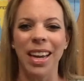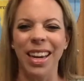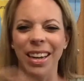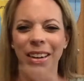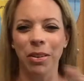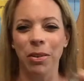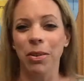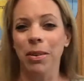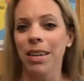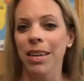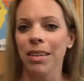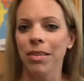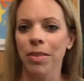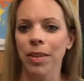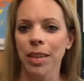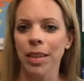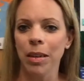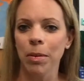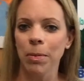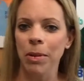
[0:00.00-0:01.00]
in order
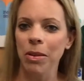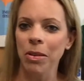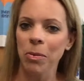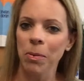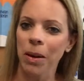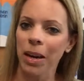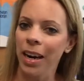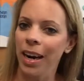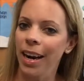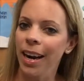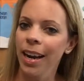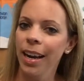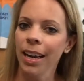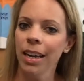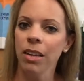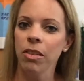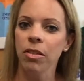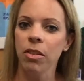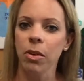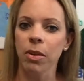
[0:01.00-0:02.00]
for the most part,
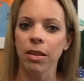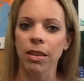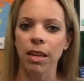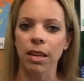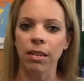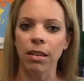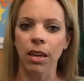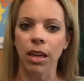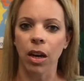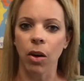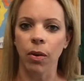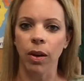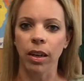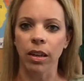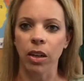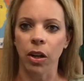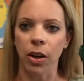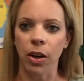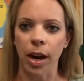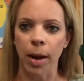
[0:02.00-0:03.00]
so it's easy and quick
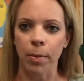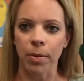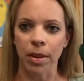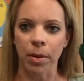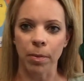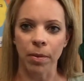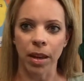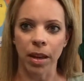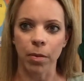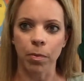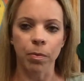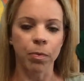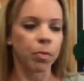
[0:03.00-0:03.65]
to grab something.